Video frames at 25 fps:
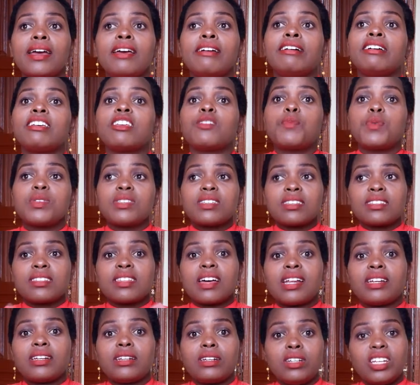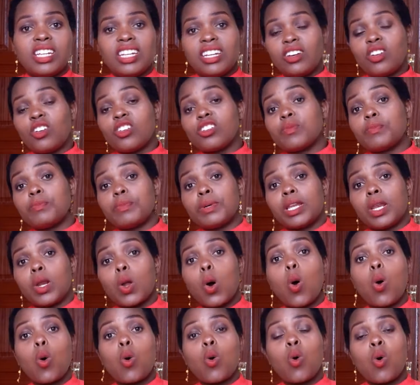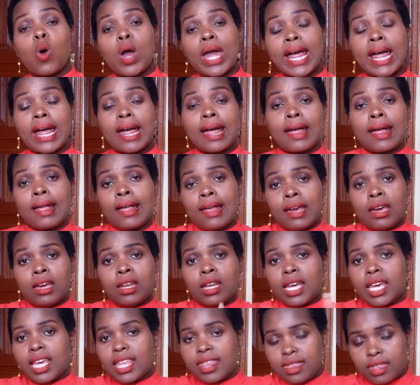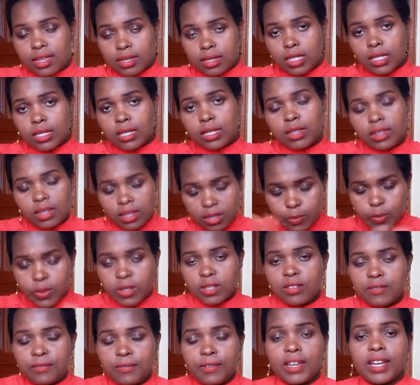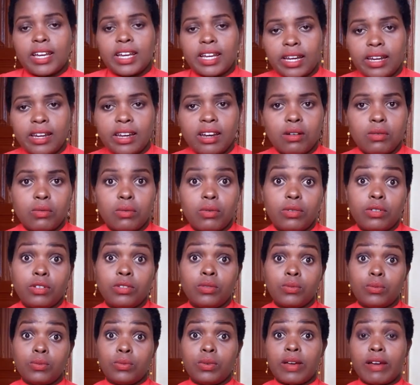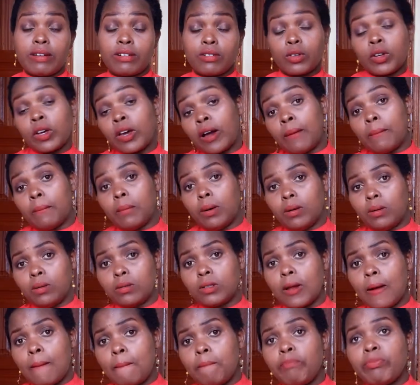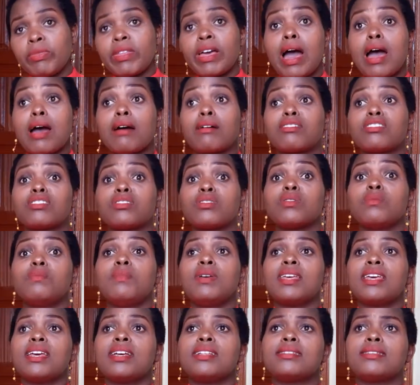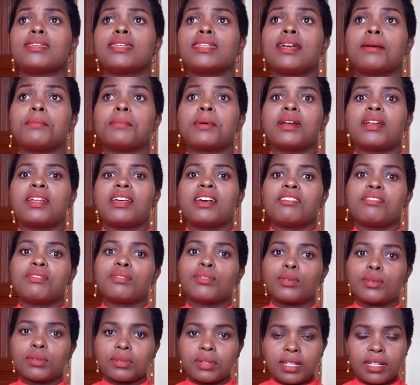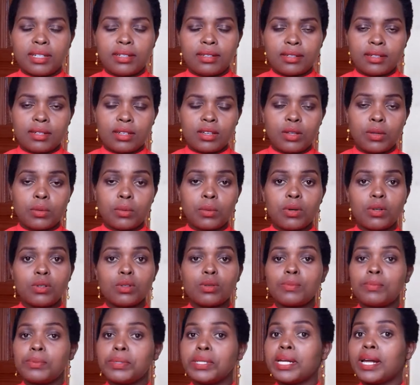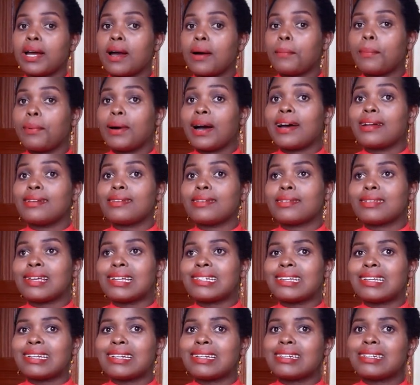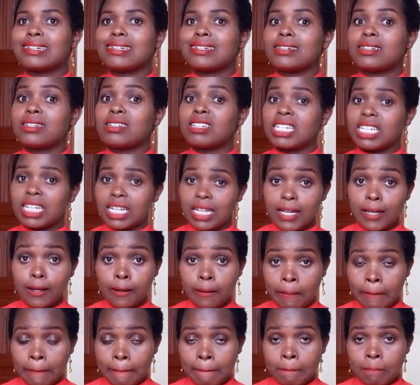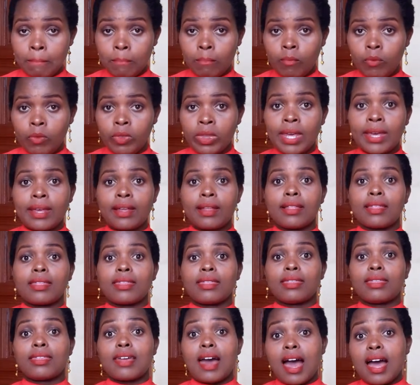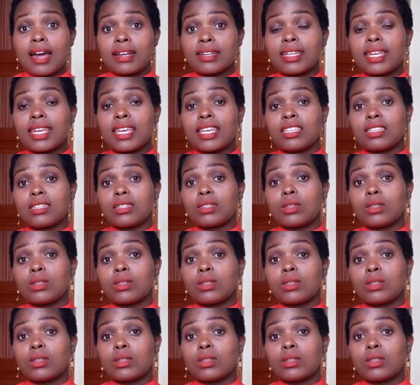species that do not belong in the specific area which we are talking about. Assuming it's in a Aberdare forest, you want to bring up a certain tree that does